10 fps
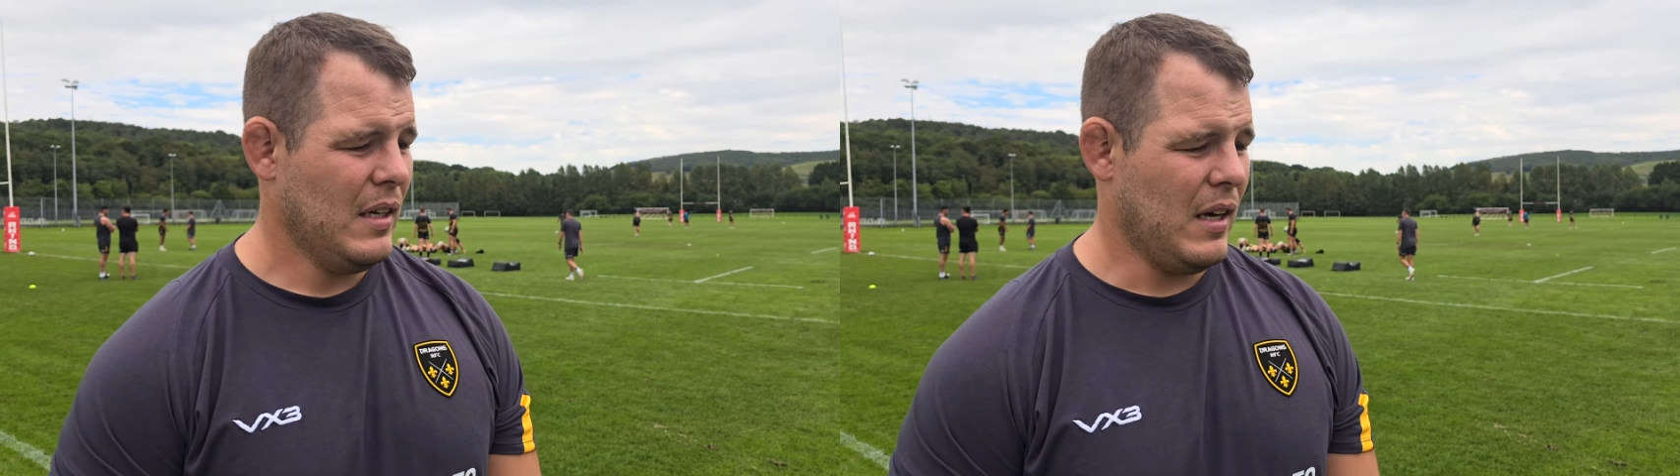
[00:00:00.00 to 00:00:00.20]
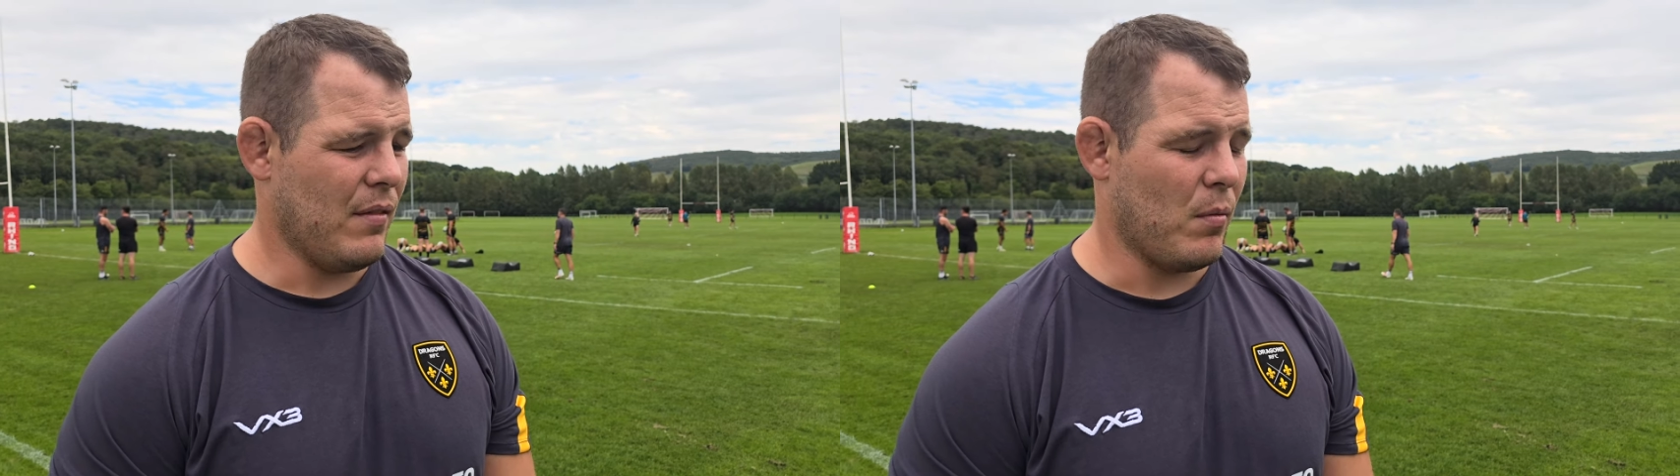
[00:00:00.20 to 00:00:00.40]

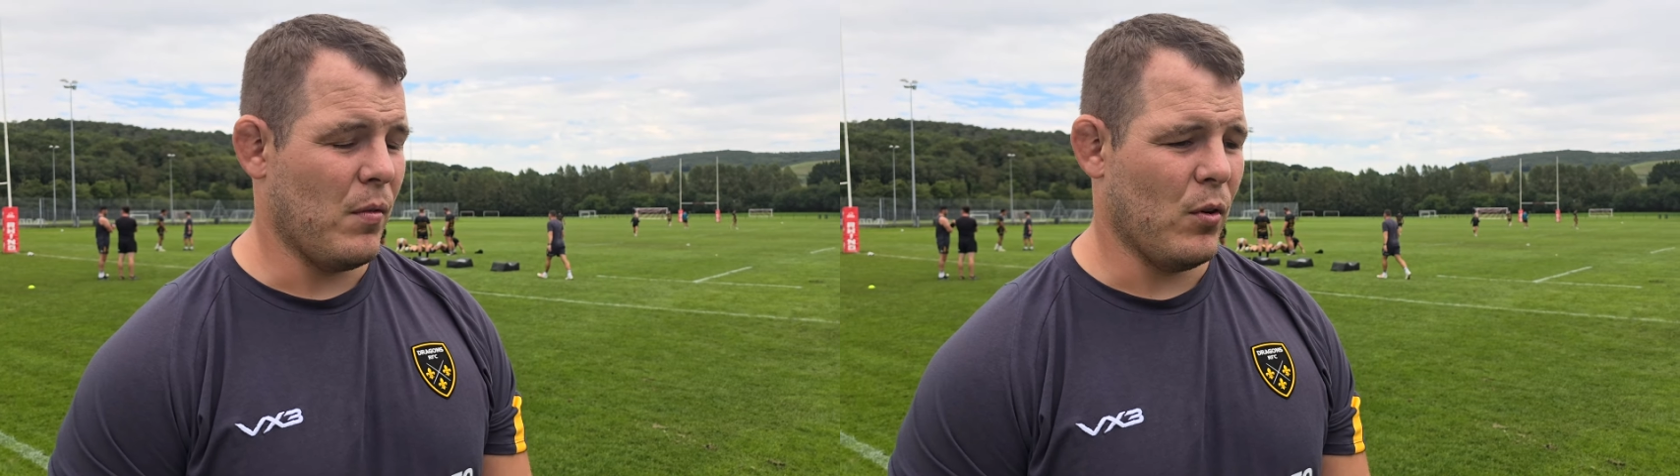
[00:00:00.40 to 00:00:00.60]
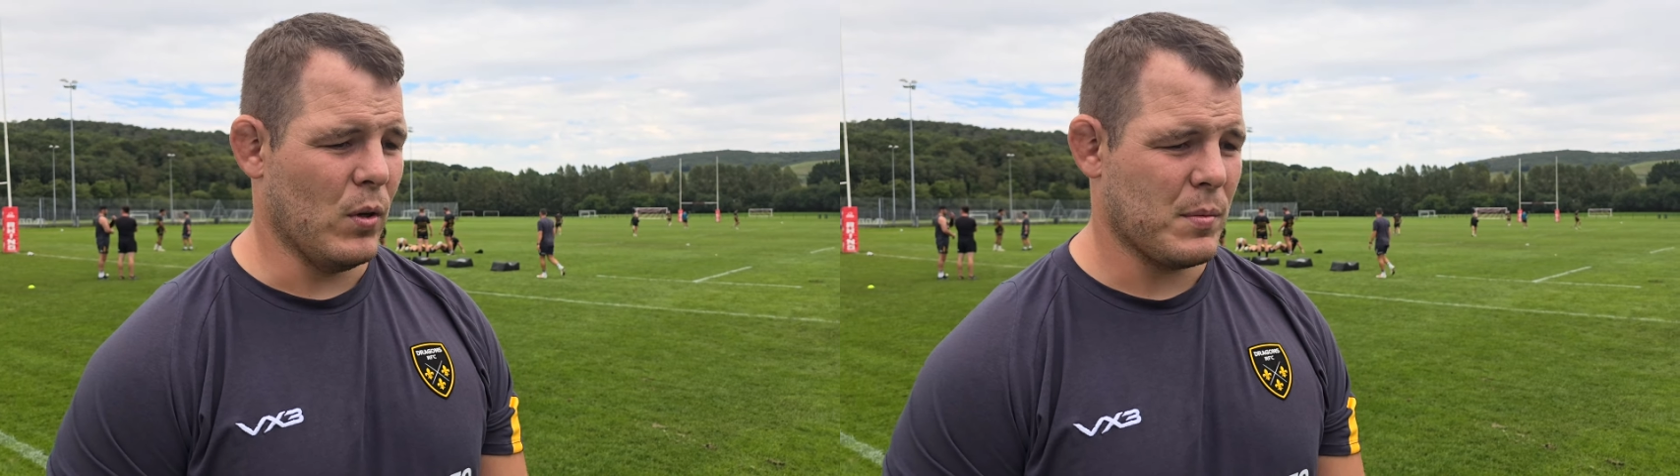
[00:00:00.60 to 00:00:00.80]
uh, from
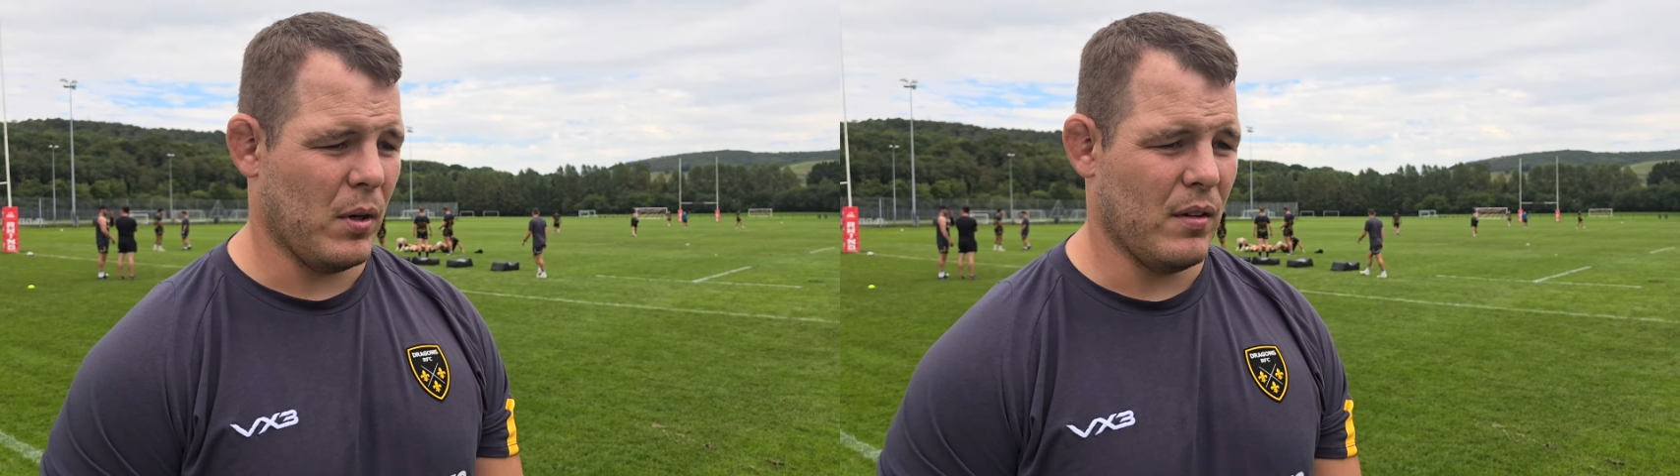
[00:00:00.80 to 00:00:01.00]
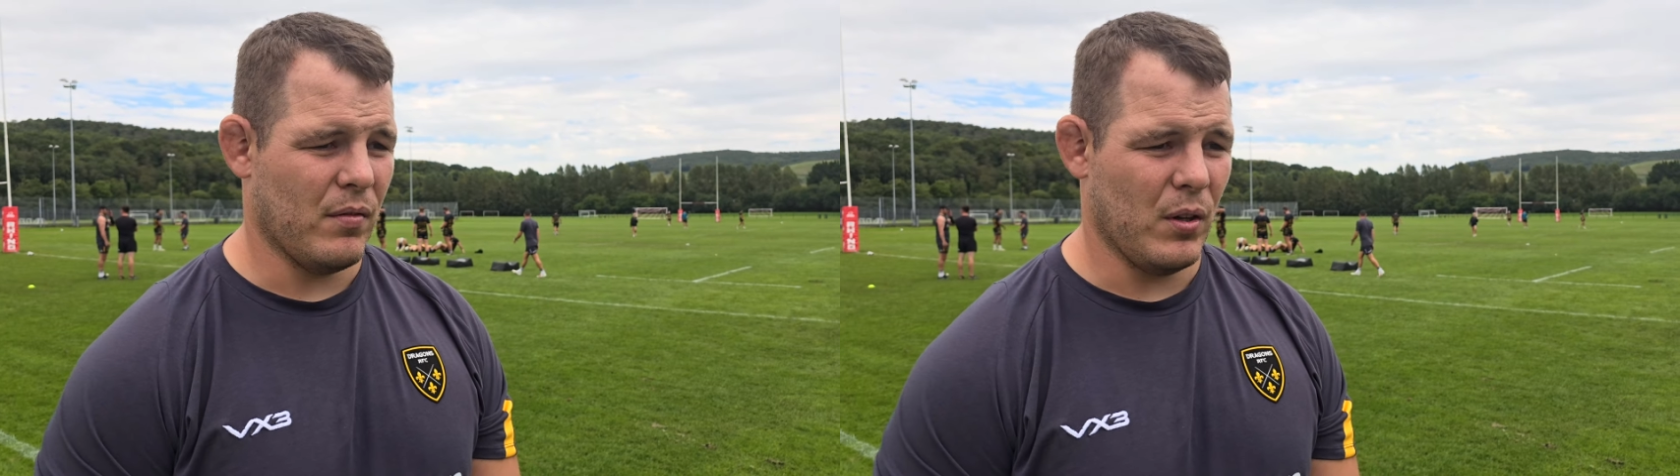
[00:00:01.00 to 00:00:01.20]
a forwards
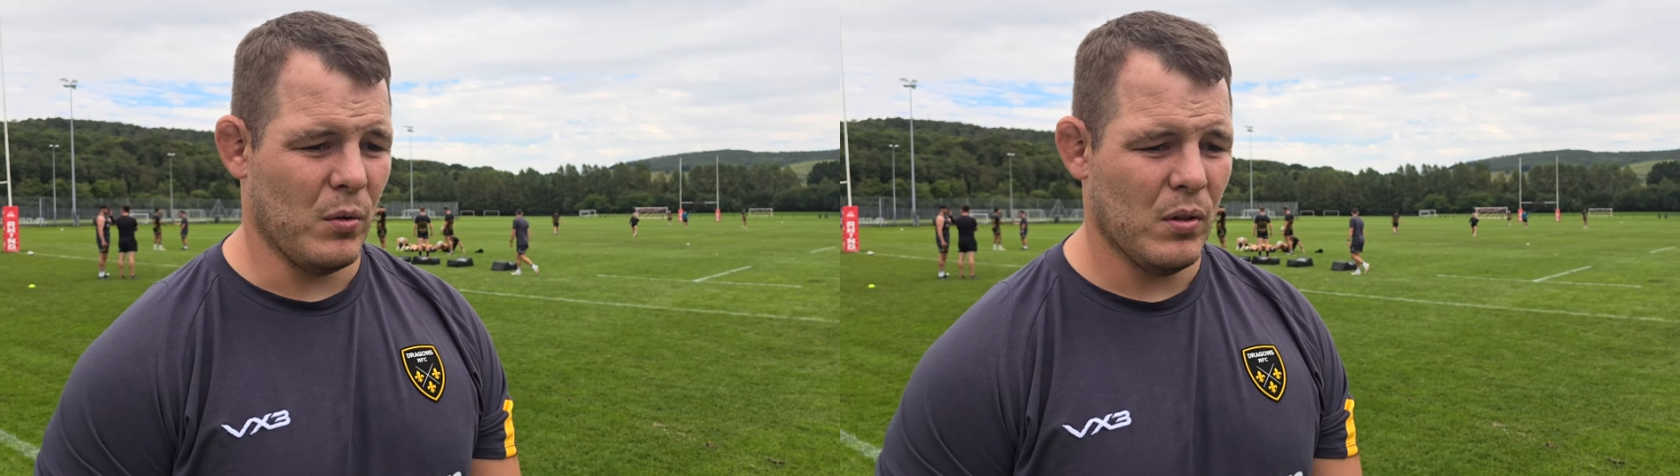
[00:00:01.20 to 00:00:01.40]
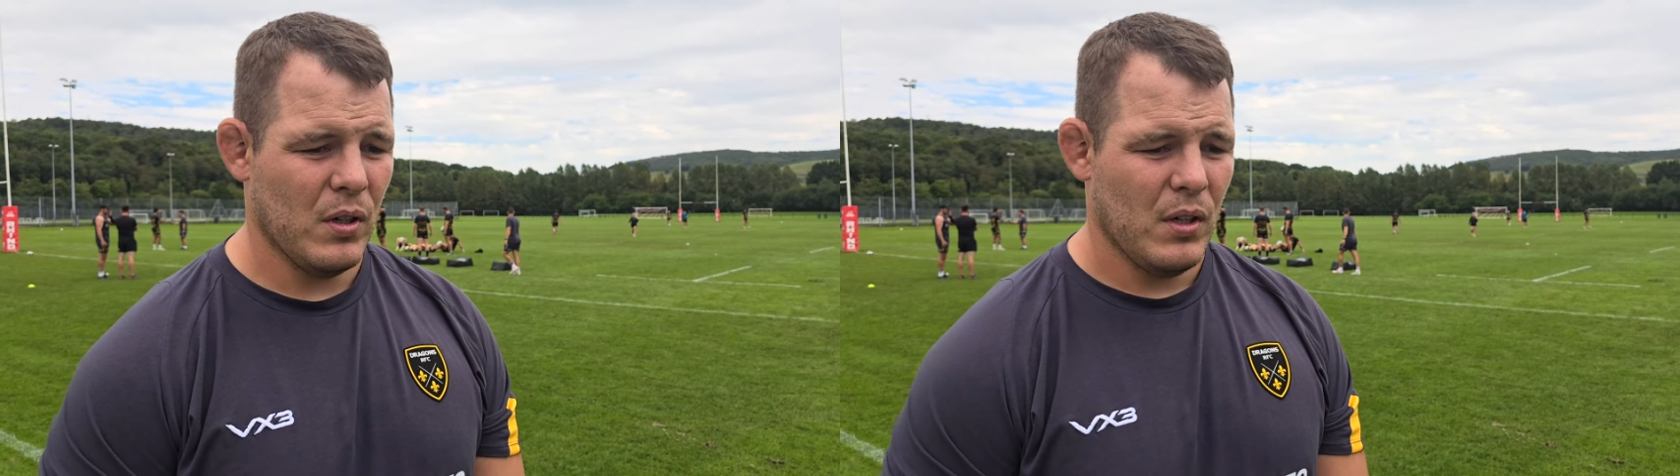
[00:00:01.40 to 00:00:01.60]
point of
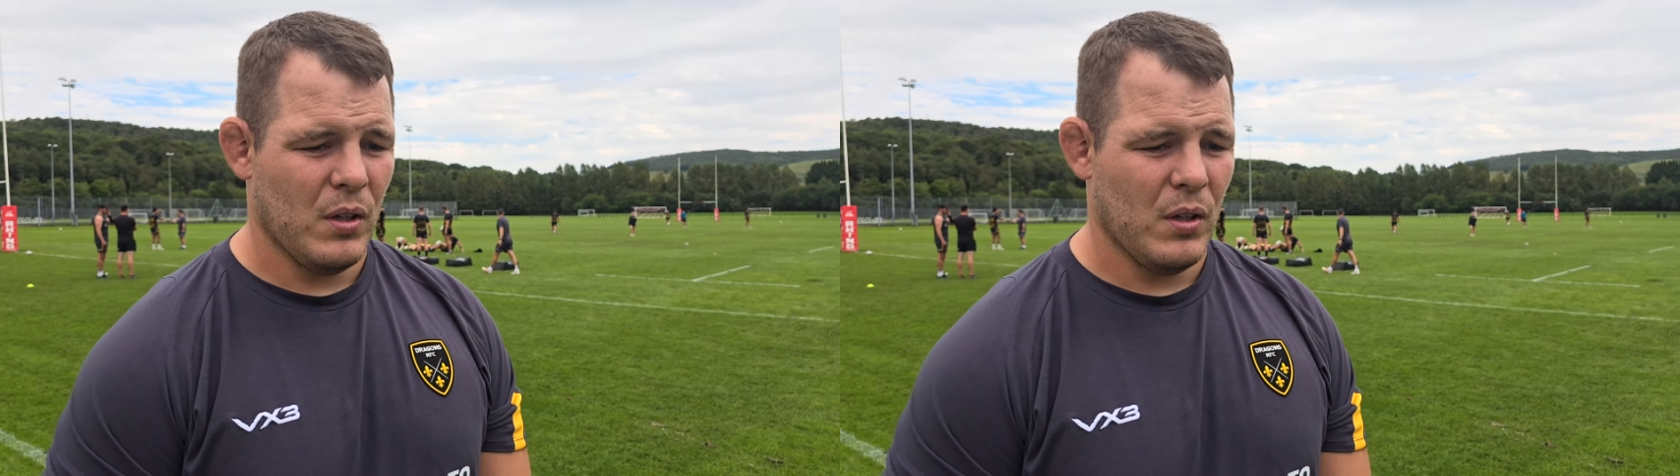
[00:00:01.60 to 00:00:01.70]
view